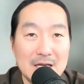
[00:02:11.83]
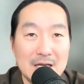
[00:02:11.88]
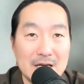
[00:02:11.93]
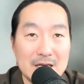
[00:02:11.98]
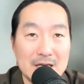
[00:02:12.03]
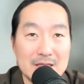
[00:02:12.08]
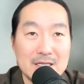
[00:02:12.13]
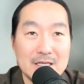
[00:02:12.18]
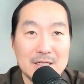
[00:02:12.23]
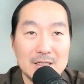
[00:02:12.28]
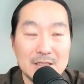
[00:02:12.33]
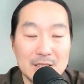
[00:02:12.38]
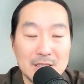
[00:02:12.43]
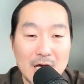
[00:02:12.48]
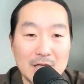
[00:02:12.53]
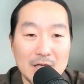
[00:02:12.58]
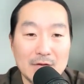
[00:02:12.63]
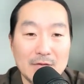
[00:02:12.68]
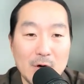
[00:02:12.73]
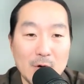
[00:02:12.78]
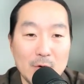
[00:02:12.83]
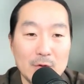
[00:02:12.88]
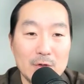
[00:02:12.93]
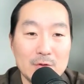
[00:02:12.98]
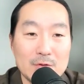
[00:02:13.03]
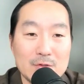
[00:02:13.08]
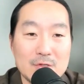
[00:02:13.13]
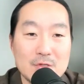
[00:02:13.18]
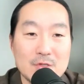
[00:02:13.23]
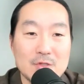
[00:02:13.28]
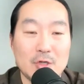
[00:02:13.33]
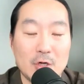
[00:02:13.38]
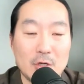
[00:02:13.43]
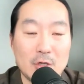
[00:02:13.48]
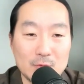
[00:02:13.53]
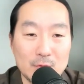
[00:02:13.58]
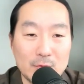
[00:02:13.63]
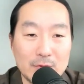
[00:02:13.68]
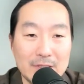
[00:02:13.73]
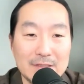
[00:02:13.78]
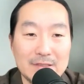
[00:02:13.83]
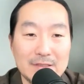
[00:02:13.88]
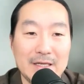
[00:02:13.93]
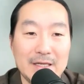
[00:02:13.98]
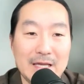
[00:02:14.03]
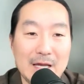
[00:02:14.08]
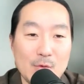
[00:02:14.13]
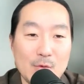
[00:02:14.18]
I think a lot of owners start with, hey,